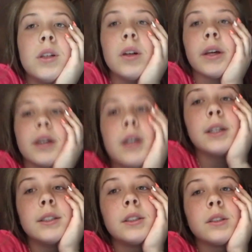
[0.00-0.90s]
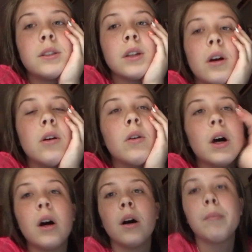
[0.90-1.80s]
Okay, guys. So
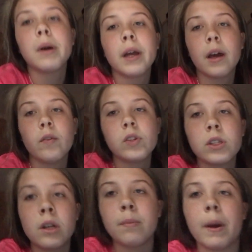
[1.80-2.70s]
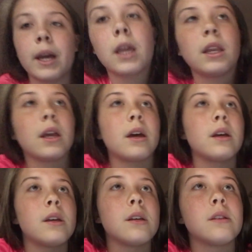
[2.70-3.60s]
um, I haven't started packing
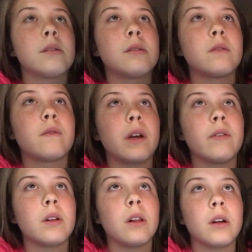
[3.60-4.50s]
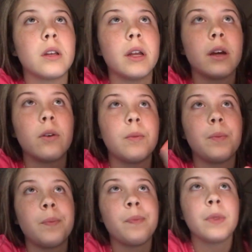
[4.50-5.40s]
yet. It's five o'clock now,
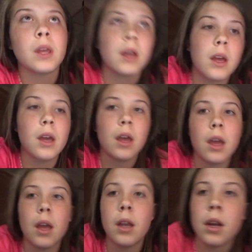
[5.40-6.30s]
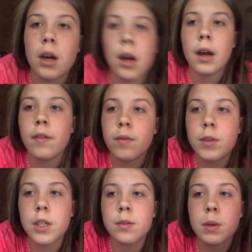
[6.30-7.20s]
and I've
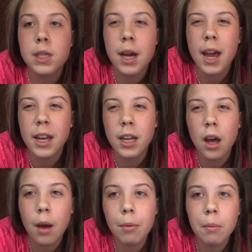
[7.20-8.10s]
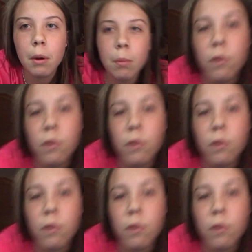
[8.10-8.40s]
just been tidying up a bit